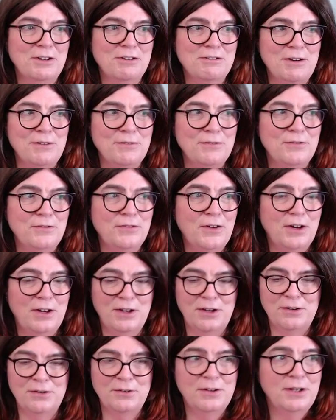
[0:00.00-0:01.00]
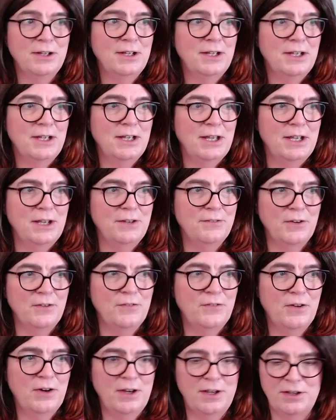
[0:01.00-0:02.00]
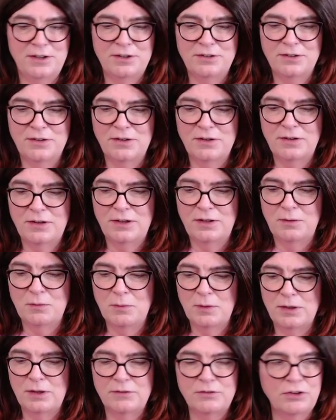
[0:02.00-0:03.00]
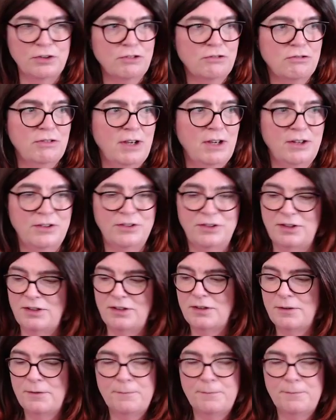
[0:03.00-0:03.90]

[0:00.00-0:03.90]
create from file, and if I find the one I just created,